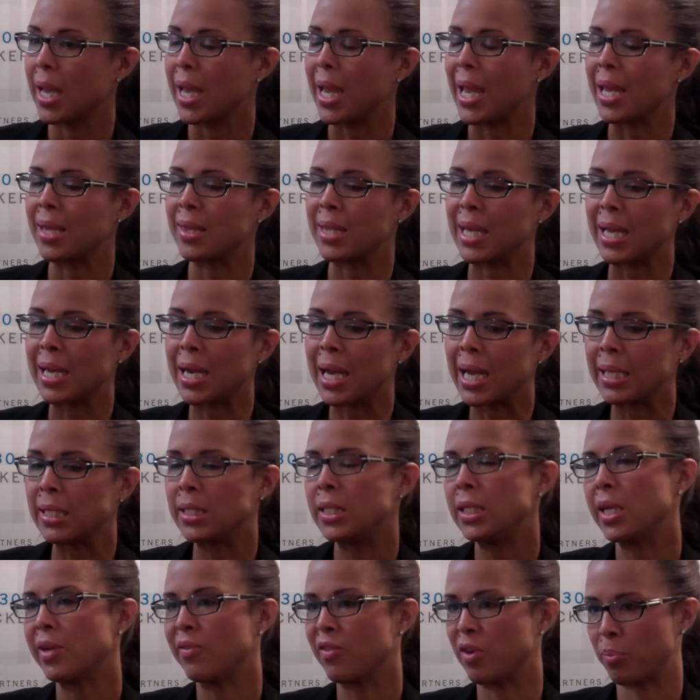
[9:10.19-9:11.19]
And that
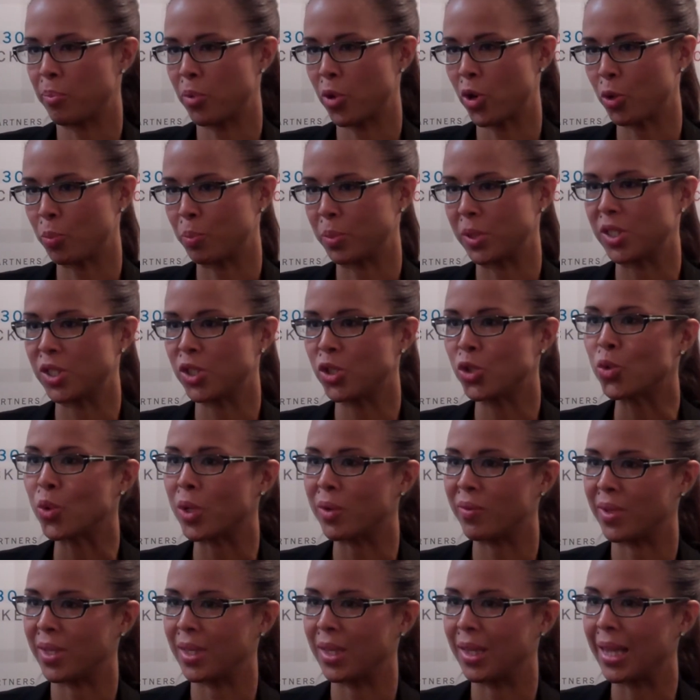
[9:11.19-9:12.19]
idea of a
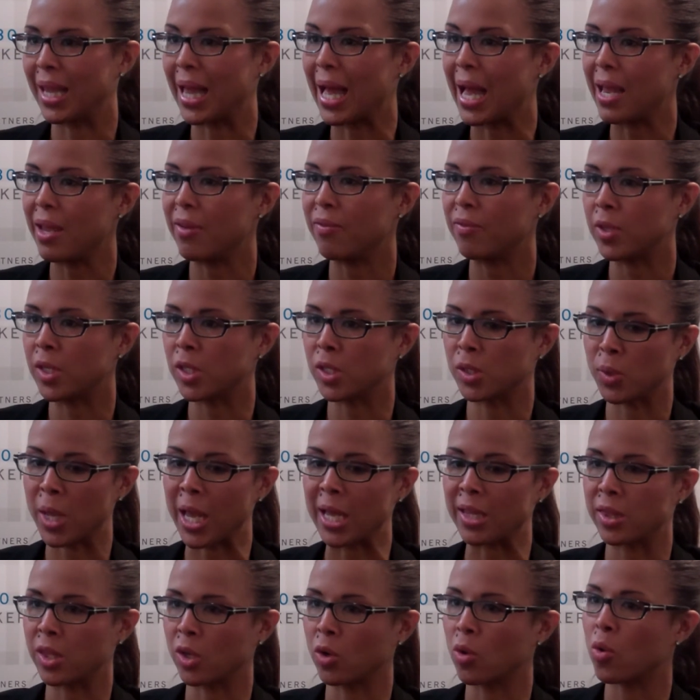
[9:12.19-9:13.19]
purpose-driven life is
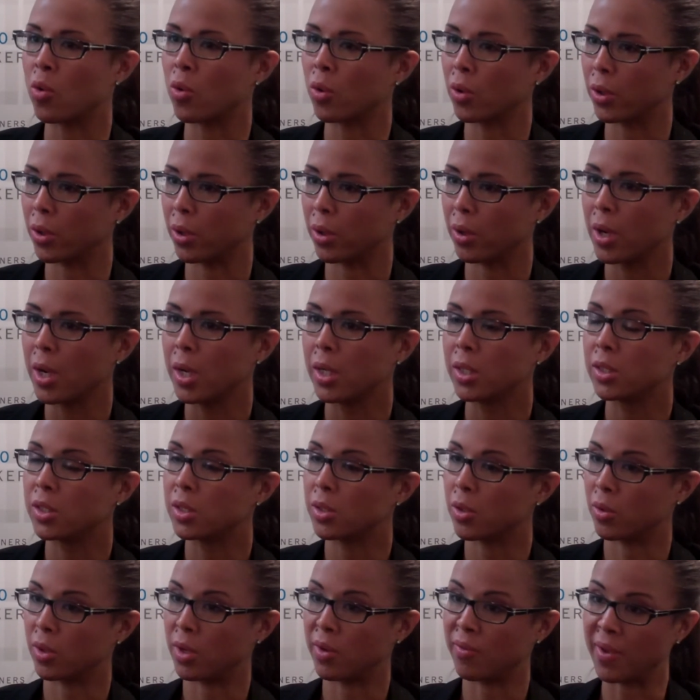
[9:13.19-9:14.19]
at the
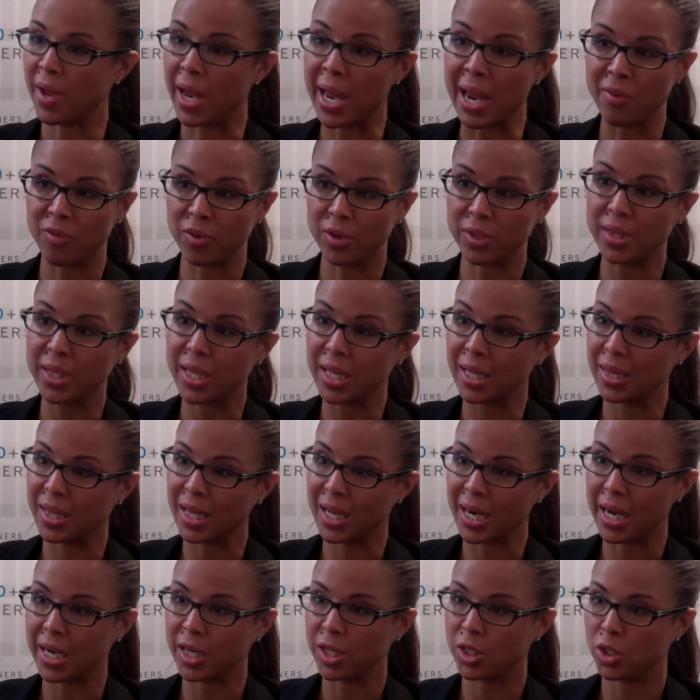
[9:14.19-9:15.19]
cornerstone of everything
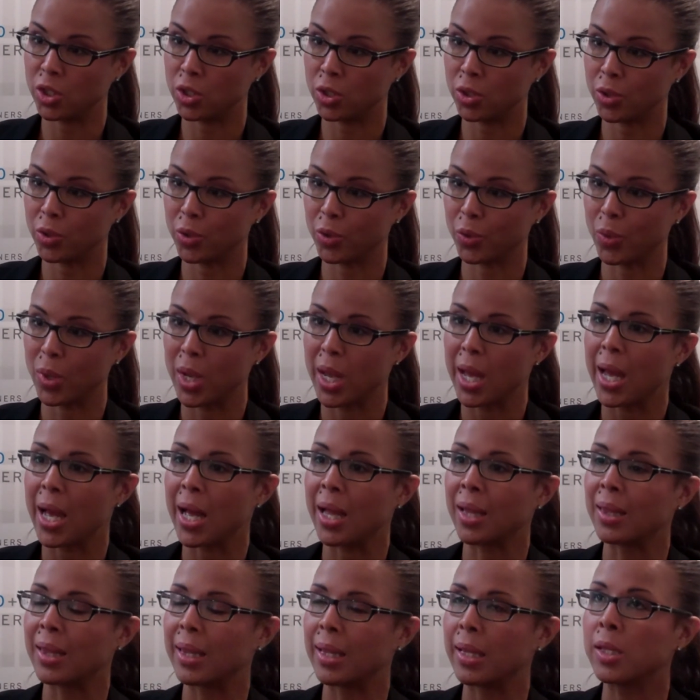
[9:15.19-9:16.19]
that I do.
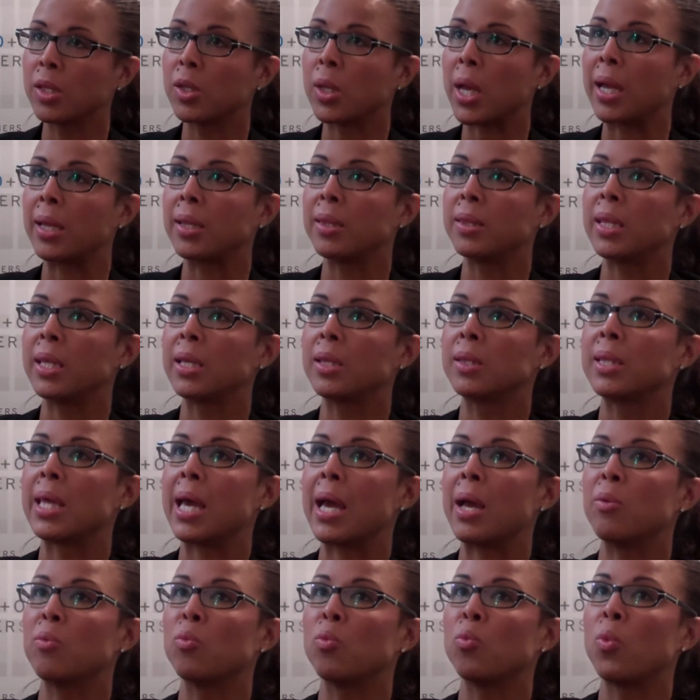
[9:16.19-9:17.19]
I think
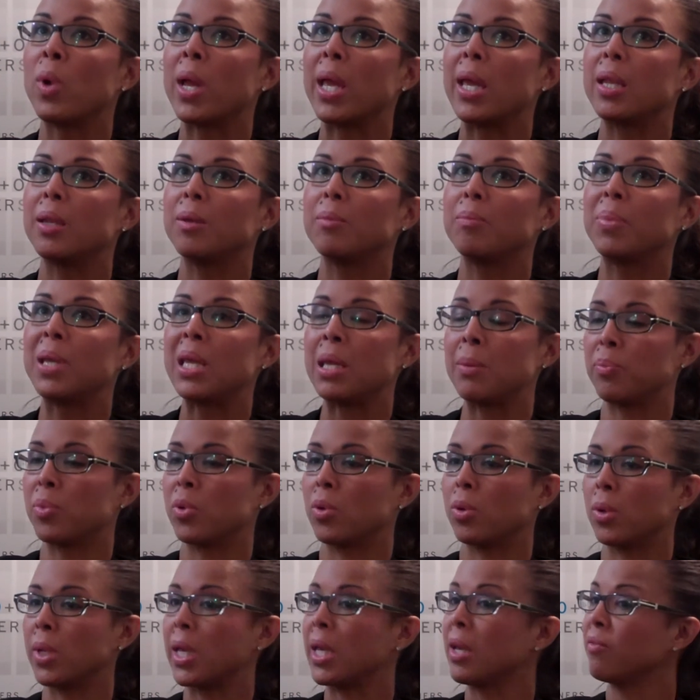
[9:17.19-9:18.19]
that when
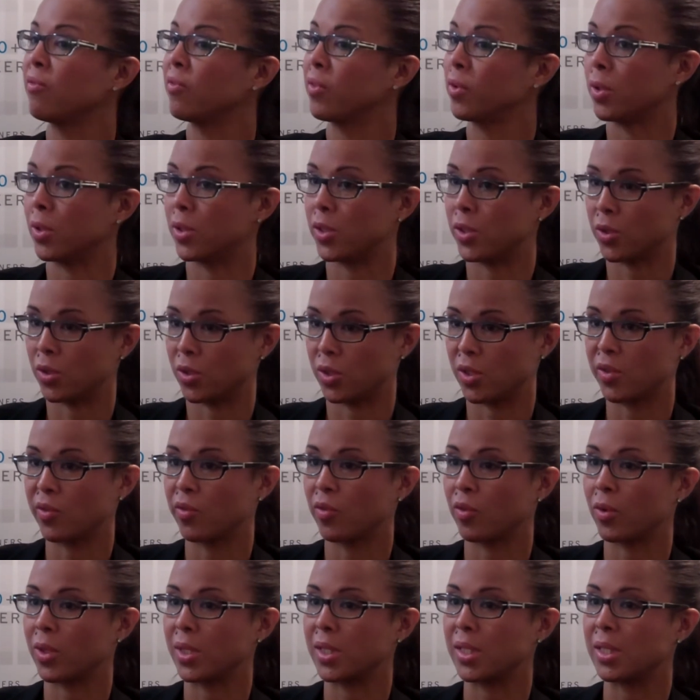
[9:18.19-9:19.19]
people, influencers
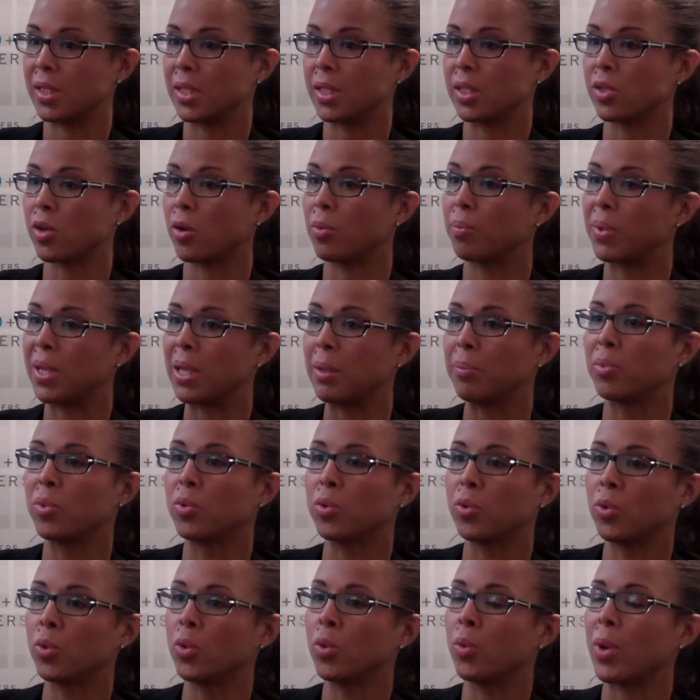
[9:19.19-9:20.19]
for instance, are people
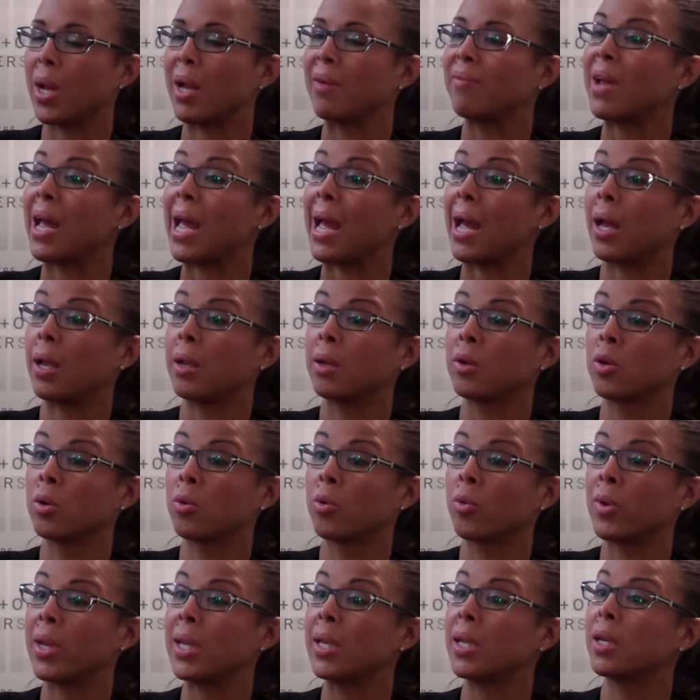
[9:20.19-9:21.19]
who have
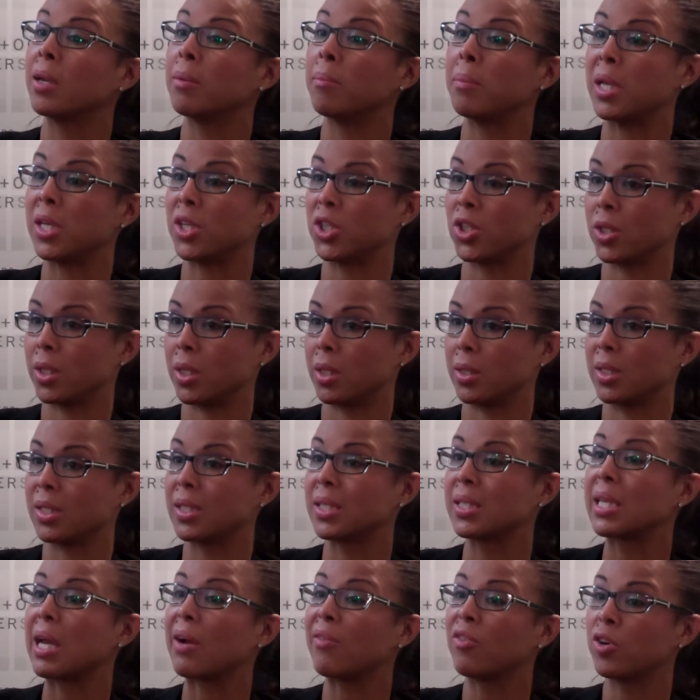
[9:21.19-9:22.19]
created a mission,
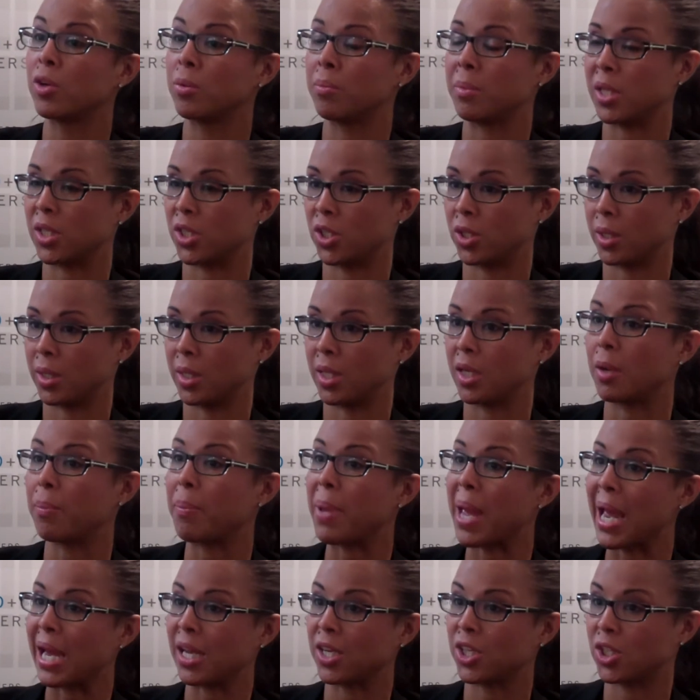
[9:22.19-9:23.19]
discovered a mission and a
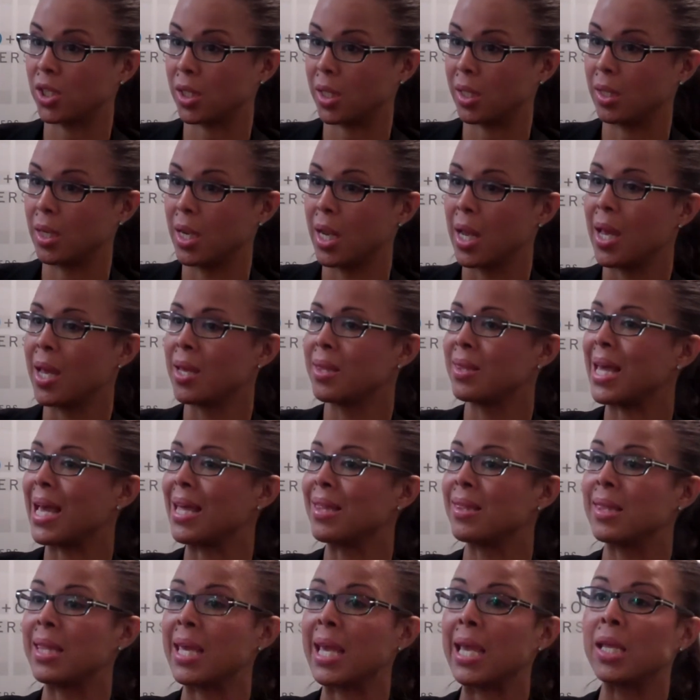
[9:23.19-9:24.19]
passion,
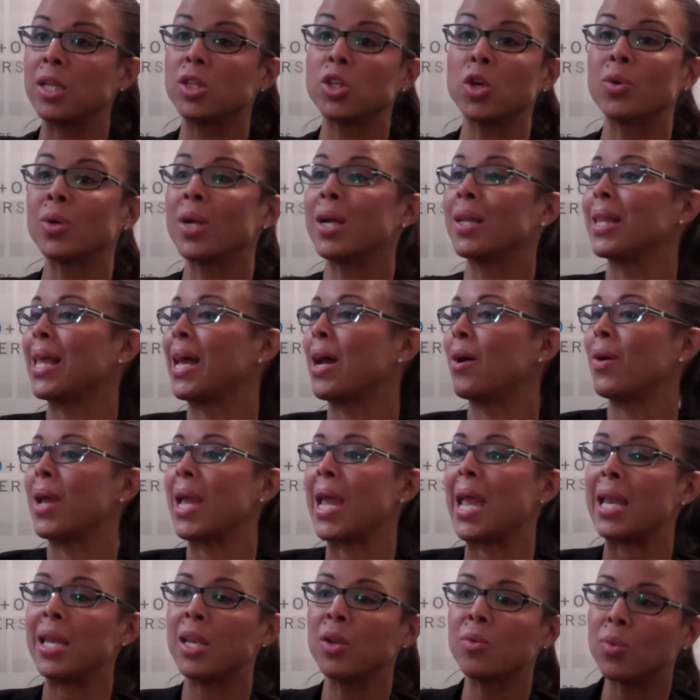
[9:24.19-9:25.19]
that they don't allow
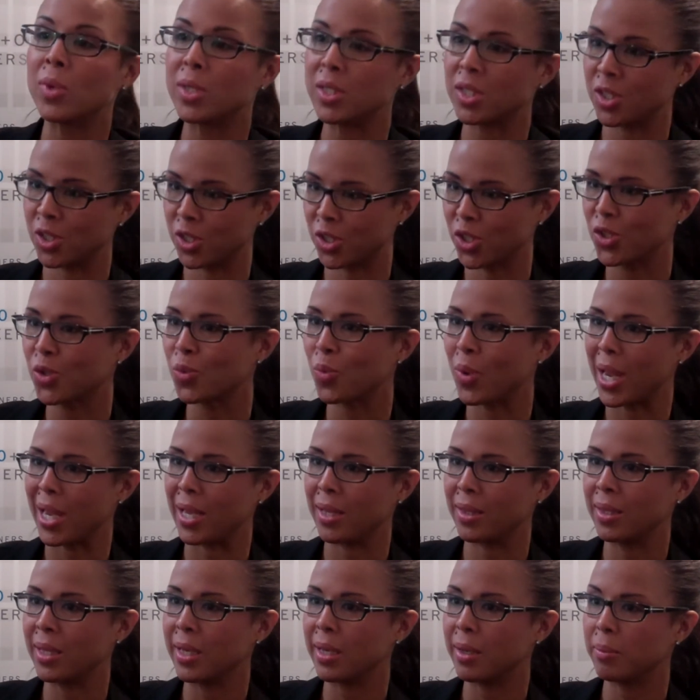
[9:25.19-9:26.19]
anyone to
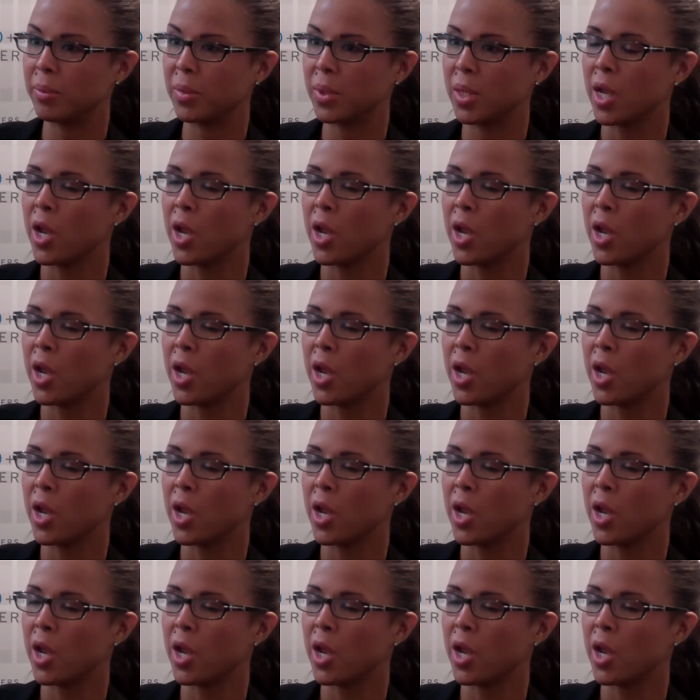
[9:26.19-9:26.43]
dissuade them